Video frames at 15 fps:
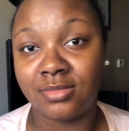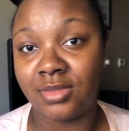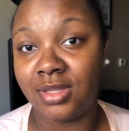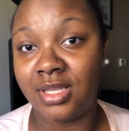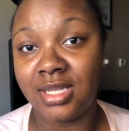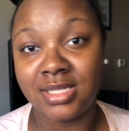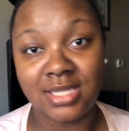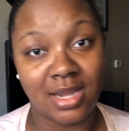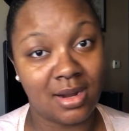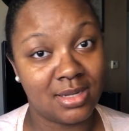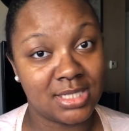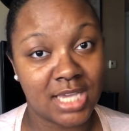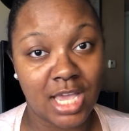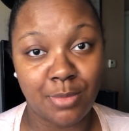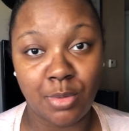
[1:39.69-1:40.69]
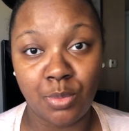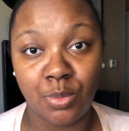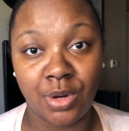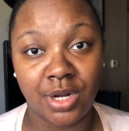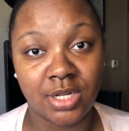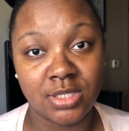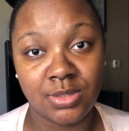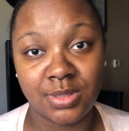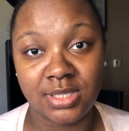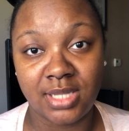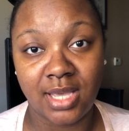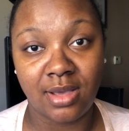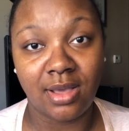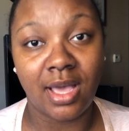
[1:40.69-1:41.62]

the entire time I'm wearing a twist out.